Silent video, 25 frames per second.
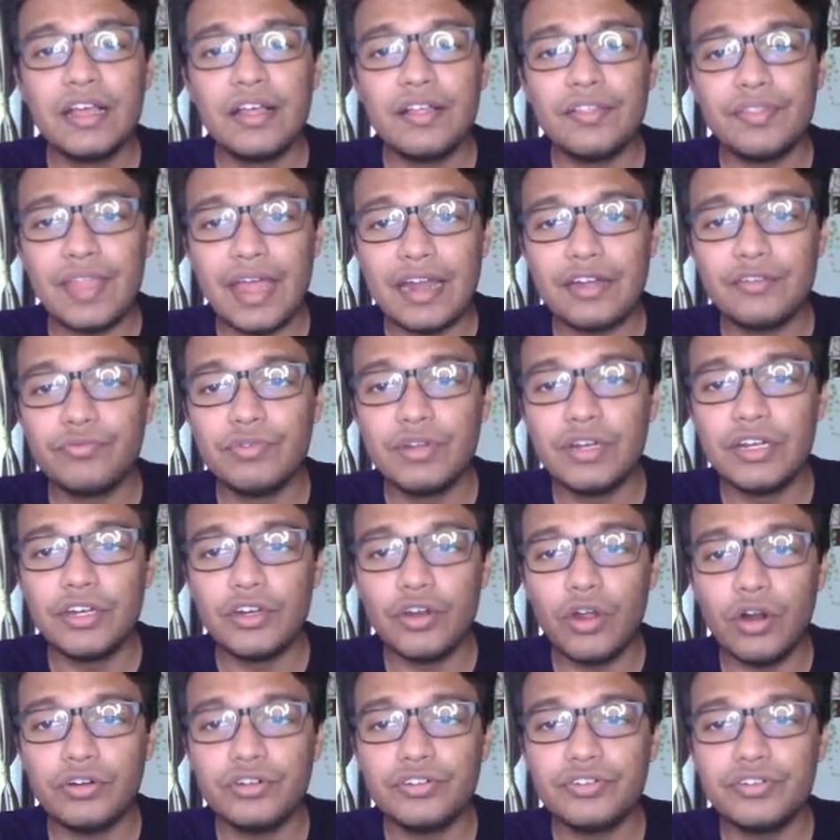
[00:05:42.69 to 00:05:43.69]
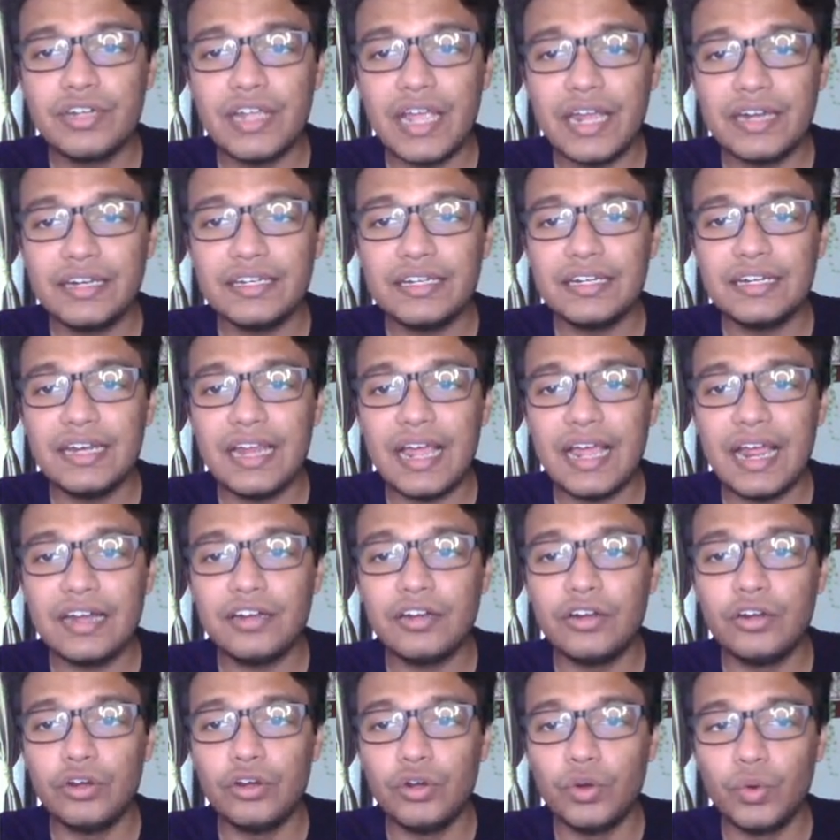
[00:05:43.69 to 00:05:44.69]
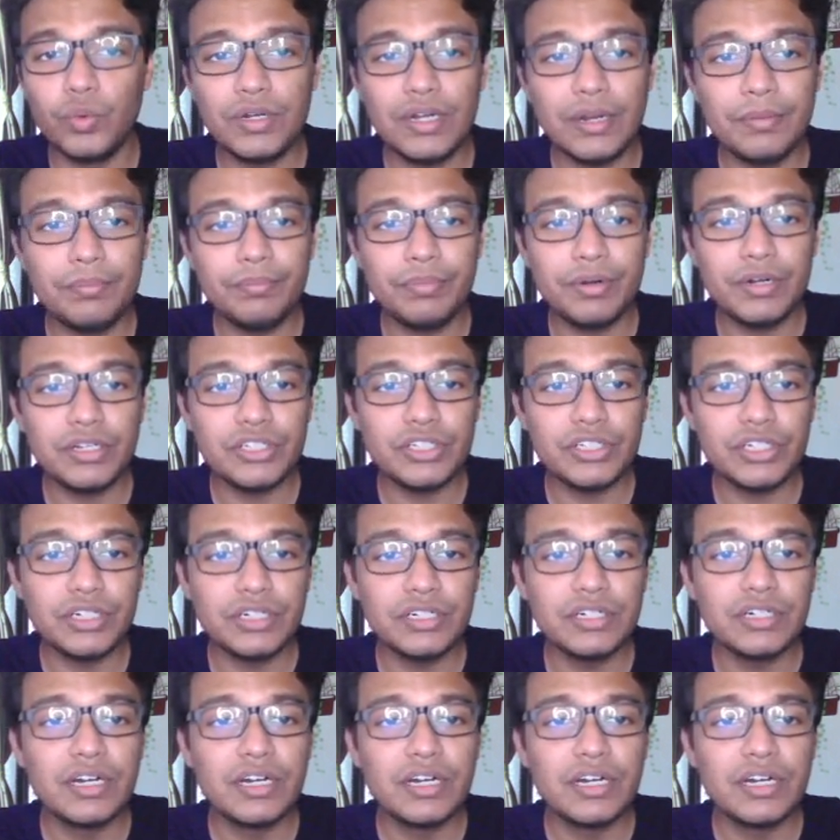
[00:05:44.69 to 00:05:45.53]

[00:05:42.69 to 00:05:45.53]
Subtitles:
that will not reanneal at low temperature.